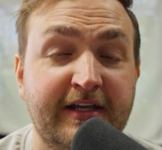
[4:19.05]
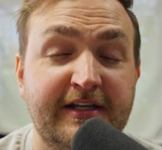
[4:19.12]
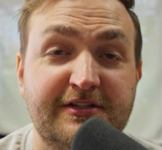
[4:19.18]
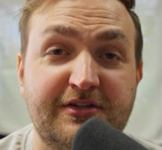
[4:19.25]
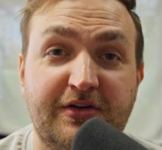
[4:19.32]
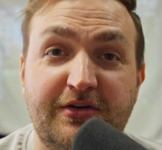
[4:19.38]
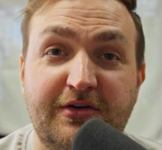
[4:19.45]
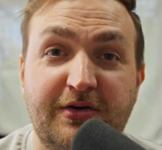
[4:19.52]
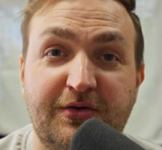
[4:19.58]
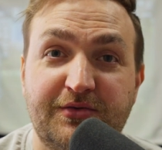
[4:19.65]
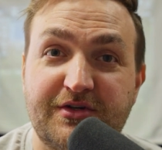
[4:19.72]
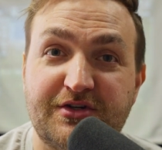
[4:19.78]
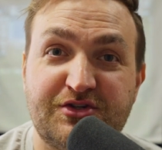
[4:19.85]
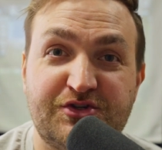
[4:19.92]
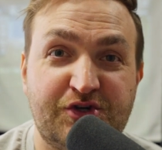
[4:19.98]
so you don't
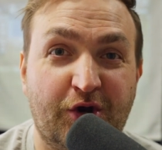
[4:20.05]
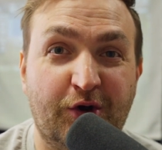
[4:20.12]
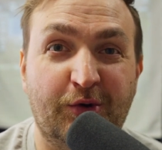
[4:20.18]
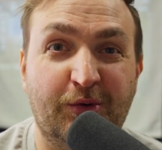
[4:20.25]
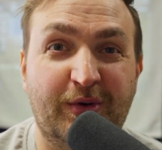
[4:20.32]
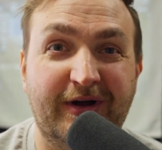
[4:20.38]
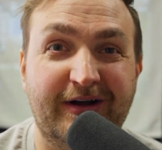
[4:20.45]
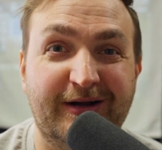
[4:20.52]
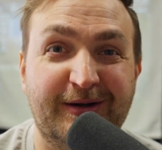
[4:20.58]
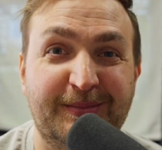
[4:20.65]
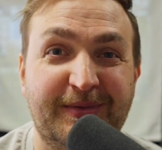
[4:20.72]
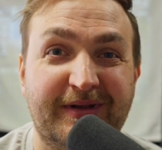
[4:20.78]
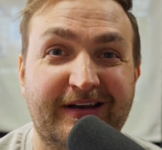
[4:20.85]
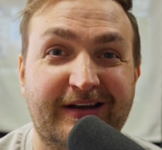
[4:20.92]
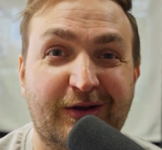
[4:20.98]
just show
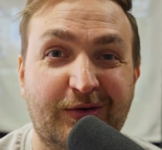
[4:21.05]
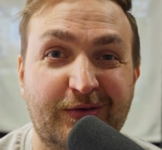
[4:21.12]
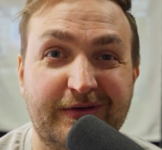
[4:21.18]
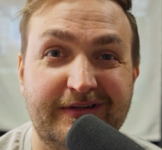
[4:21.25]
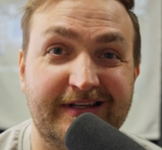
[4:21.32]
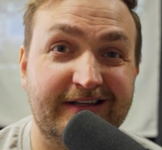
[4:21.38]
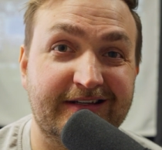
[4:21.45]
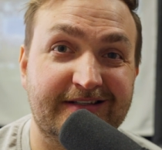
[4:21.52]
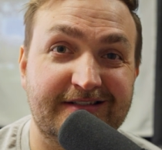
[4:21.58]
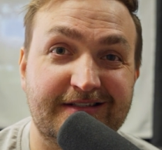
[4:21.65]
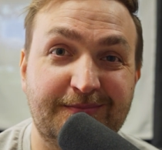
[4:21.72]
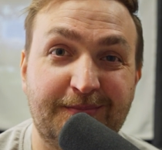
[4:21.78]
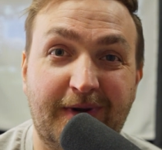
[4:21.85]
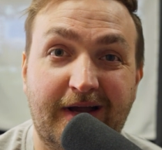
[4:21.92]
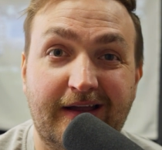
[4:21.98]
up and go to Dick's
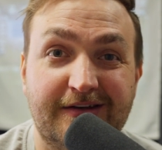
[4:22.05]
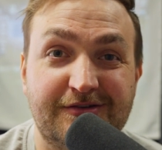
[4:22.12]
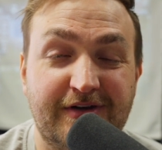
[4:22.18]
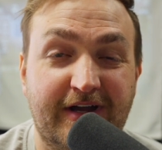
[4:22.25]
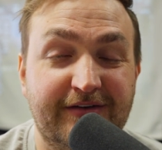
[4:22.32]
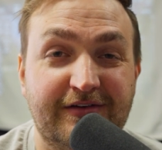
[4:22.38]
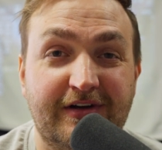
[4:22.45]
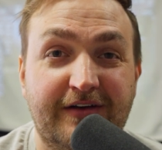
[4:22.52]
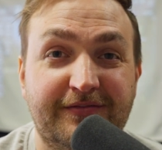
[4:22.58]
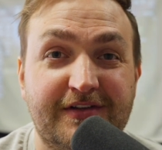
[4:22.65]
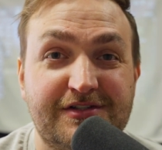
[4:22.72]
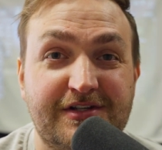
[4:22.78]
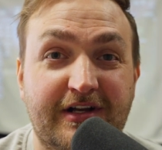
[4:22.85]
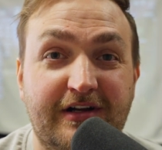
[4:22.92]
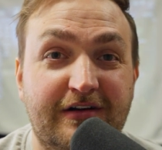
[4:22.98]
and buy a driver off the
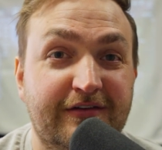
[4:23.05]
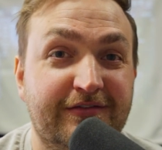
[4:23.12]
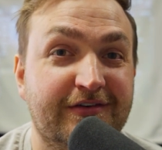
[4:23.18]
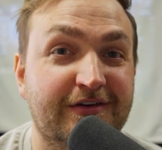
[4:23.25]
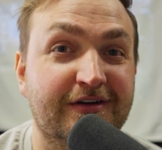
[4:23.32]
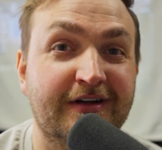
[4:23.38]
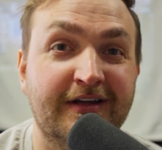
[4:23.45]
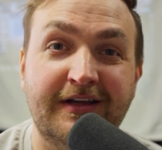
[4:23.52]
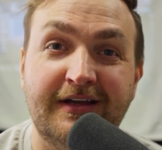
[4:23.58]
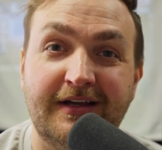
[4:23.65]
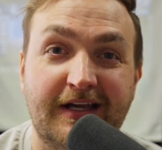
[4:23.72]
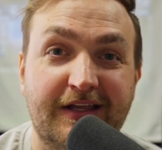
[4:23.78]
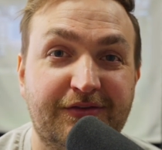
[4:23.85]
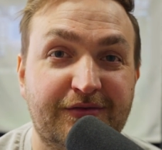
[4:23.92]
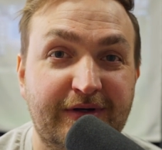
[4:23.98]
shelf or
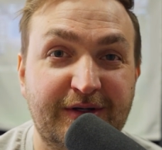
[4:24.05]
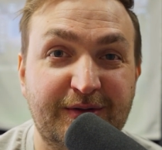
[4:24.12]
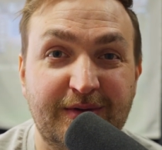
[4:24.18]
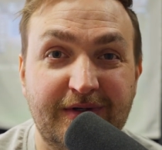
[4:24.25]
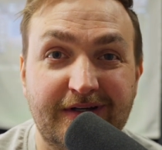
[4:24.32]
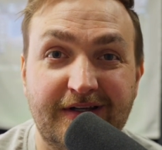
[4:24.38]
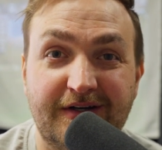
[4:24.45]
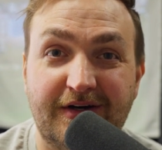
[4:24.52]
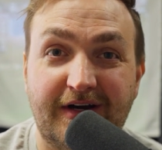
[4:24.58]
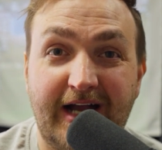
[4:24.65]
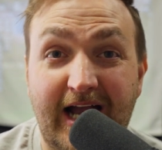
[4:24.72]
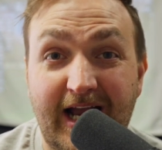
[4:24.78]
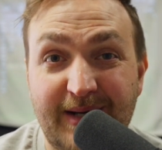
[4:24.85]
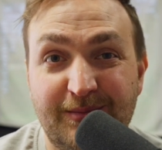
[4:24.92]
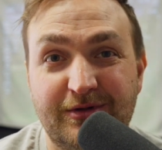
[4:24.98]
a 3-wood or a
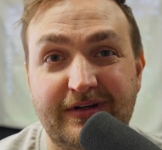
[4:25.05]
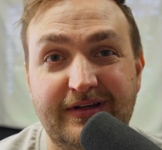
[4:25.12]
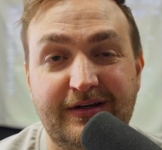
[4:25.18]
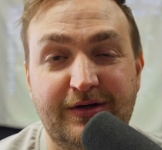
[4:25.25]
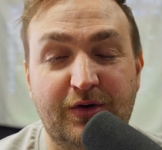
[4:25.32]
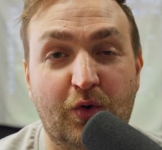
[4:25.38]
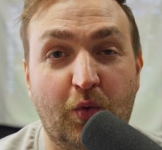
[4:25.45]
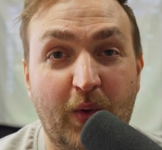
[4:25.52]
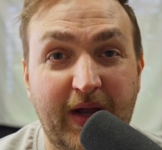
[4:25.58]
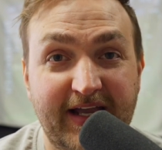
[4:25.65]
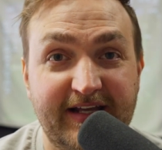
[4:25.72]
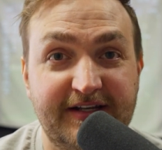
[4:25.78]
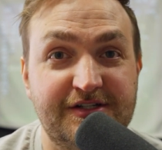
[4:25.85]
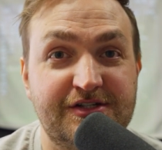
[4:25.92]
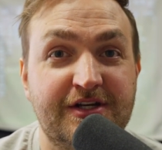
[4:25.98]
hybrid or a
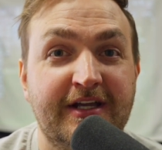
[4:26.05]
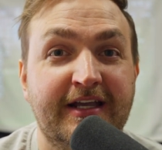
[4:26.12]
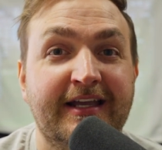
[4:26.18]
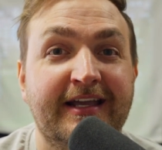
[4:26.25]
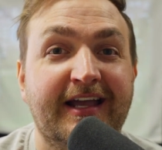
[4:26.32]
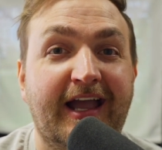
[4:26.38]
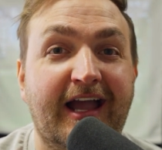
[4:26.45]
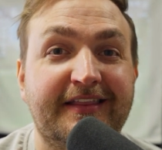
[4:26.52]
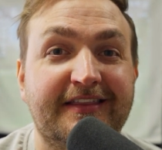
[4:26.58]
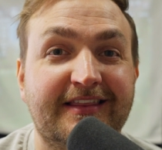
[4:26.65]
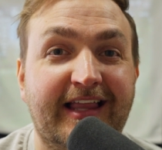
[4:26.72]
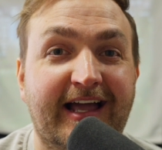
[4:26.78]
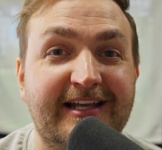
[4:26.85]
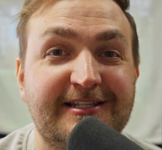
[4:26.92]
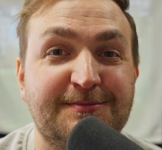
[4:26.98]
wedge at the
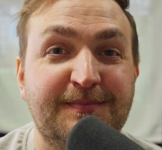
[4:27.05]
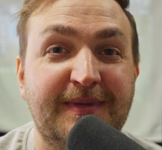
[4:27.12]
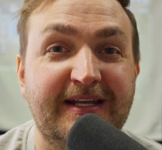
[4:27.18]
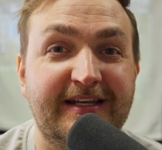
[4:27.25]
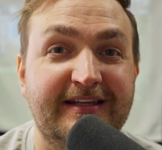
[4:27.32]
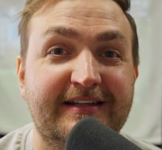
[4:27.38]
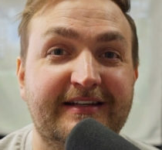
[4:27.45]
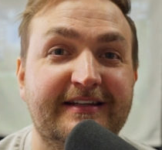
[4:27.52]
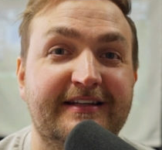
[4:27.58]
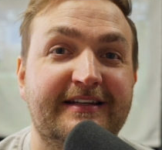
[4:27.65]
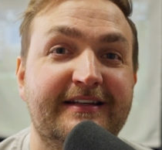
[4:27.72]
last minute.